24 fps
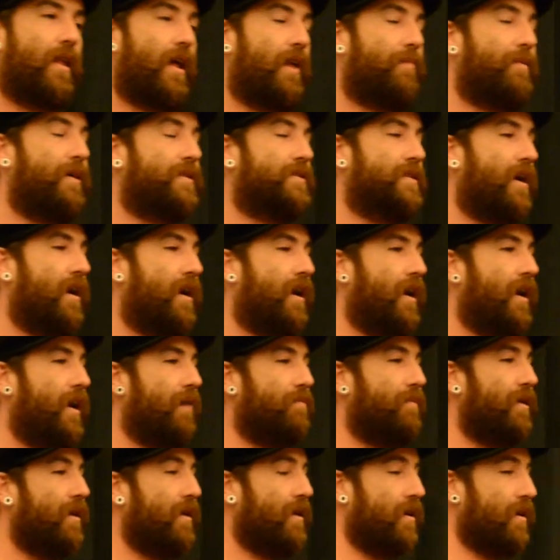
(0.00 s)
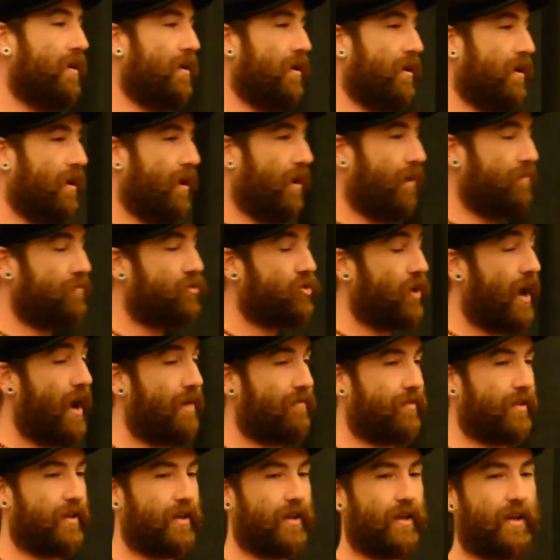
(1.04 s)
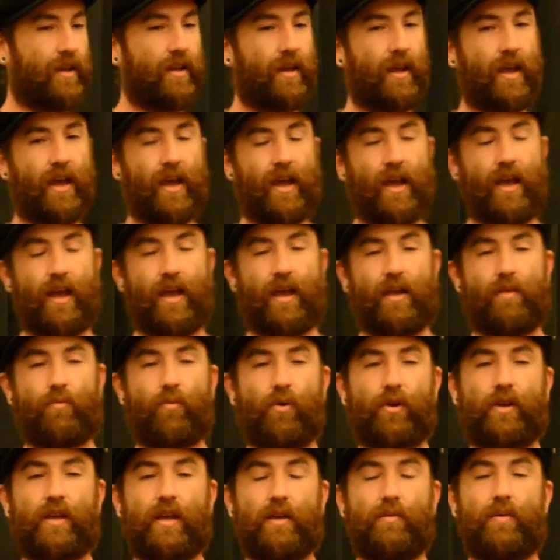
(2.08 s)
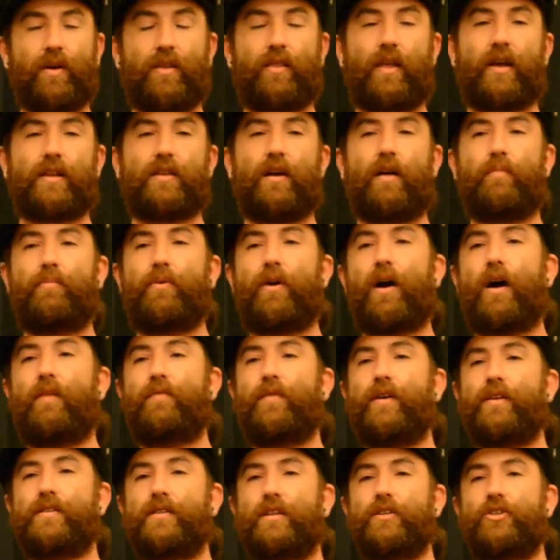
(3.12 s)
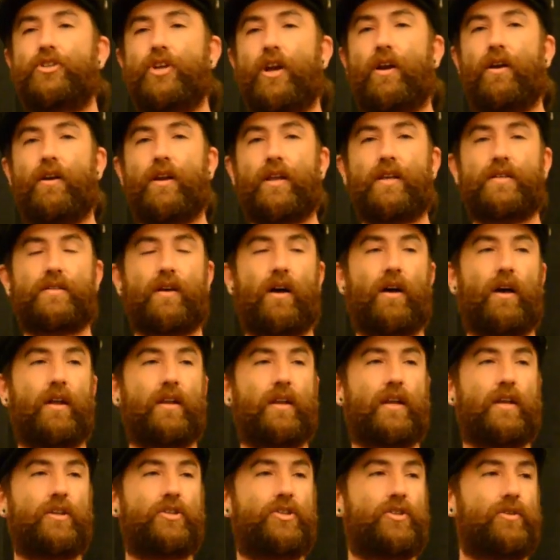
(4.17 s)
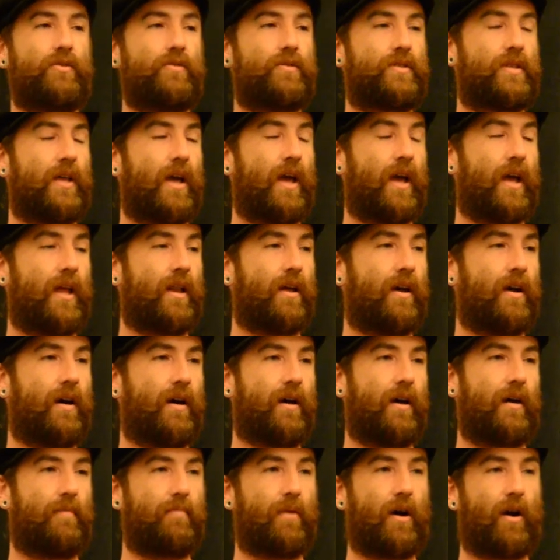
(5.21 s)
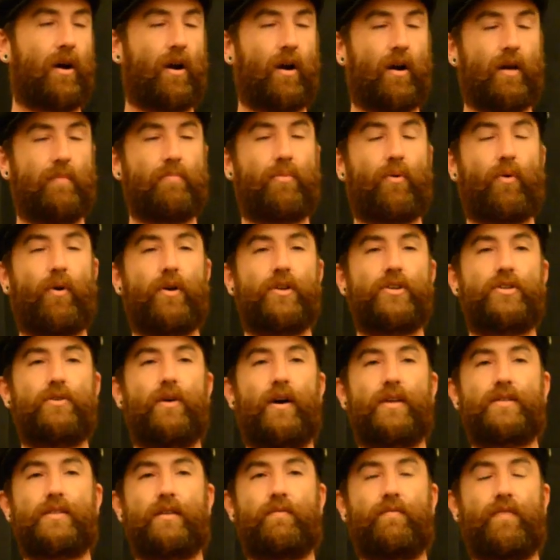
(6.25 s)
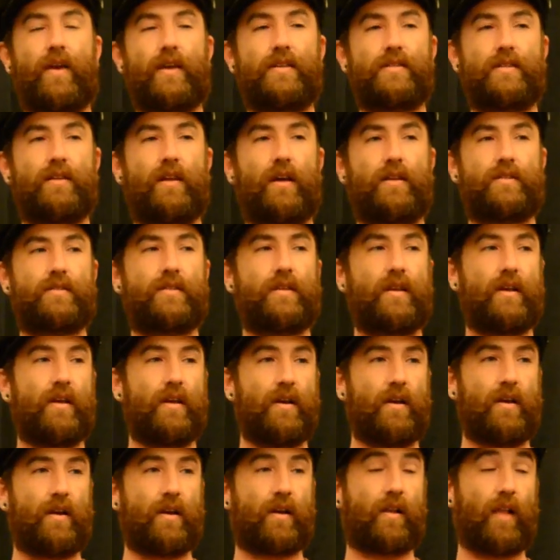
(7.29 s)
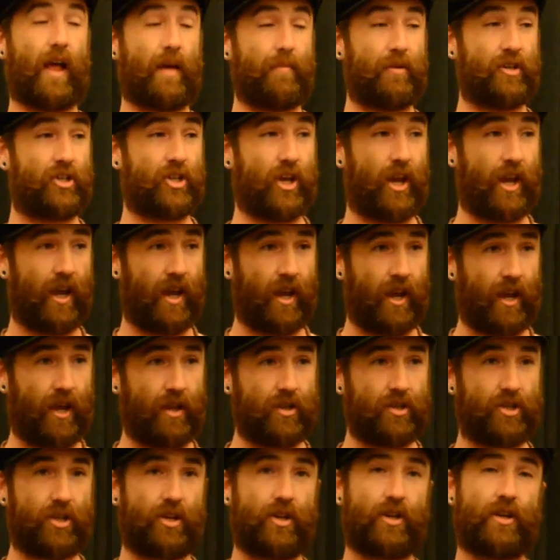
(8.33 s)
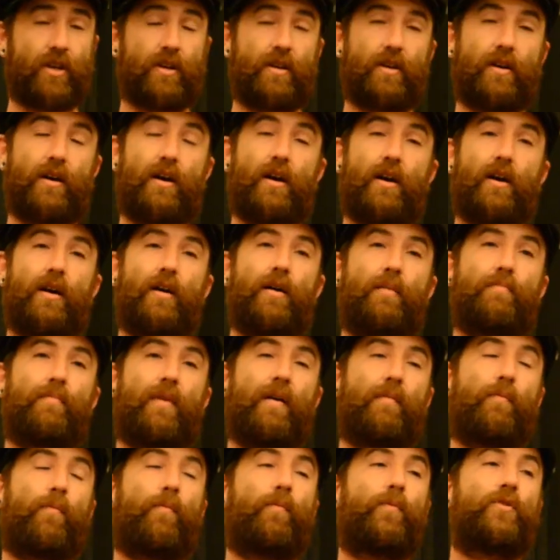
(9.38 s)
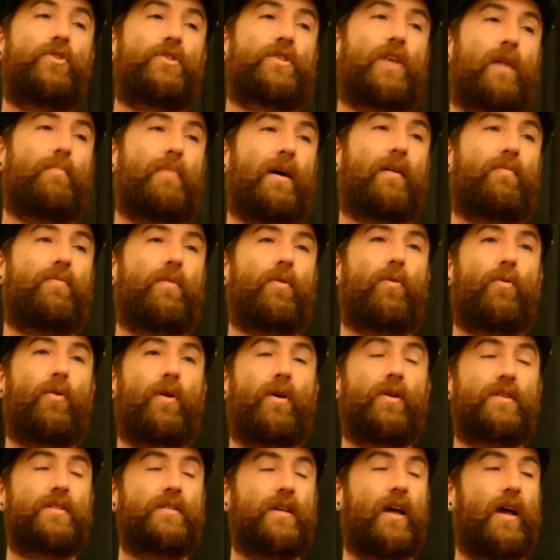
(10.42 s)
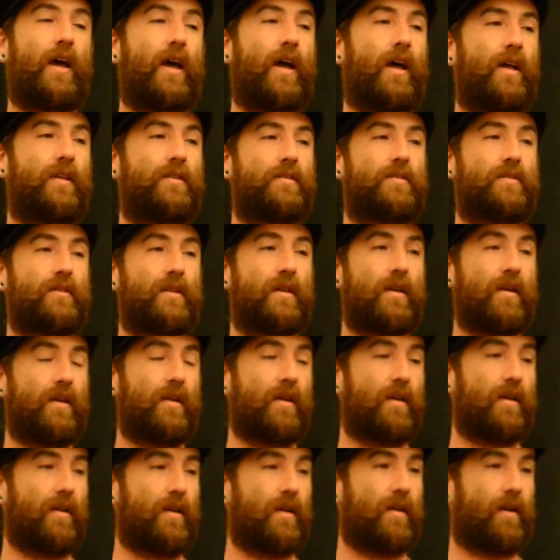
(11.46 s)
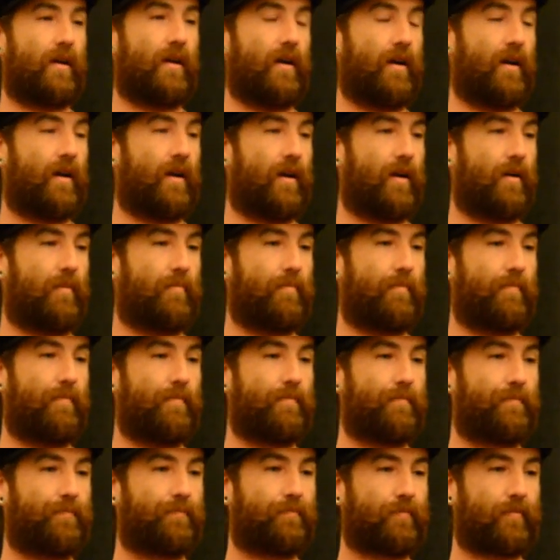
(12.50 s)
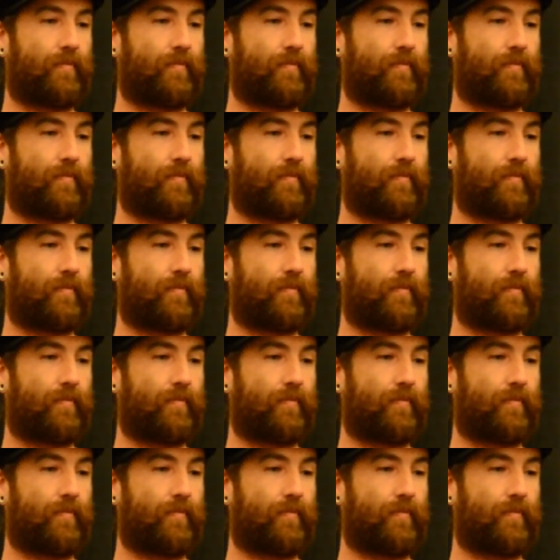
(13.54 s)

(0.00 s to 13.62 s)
lot of my time traveling and working with nonprofits and charities on issues that are important to us and facing us. Climate change. I just got back from the oil sands. Pardon